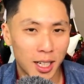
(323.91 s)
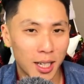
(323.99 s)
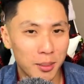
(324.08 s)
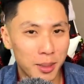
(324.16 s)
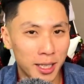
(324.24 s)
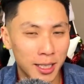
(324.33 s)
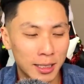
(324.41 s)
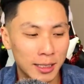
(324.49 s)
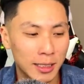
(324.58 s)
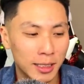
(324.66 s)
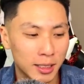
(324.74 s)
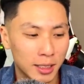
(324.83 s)
I mean,
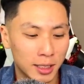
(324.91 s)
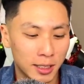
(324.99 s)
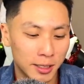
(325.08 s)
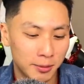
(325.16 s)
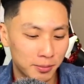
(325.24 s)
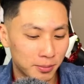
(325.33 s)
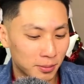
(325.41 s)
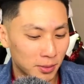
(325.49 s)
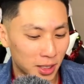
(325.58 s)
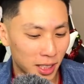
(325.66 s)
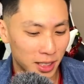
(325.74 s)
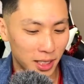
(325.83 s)

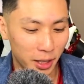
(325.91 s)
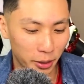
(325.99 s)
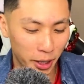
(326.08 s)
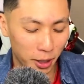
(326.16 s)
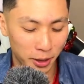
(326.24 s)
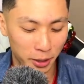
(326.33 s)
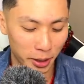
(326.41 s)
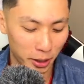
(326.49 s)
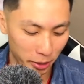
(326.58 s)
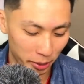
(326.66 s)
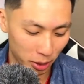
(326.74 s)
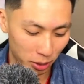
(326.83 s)
Chansey, here we go. Here we go.
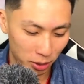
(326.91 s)
Here we go.